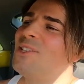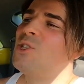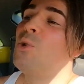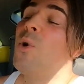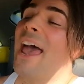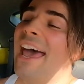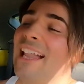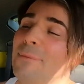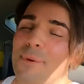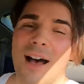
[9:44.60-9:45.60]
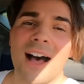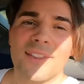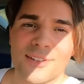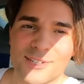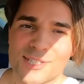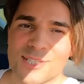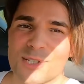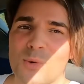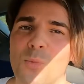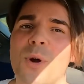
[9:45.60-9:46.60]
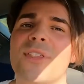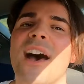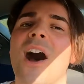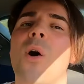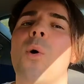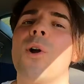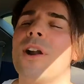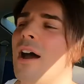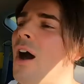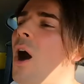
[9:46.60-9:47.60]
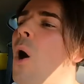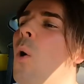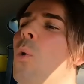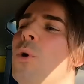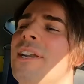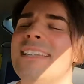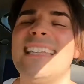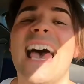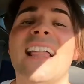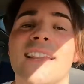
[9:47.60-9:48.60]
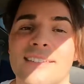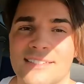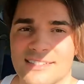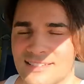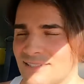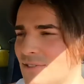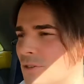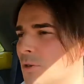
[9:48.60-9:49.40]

to help others with our own talents.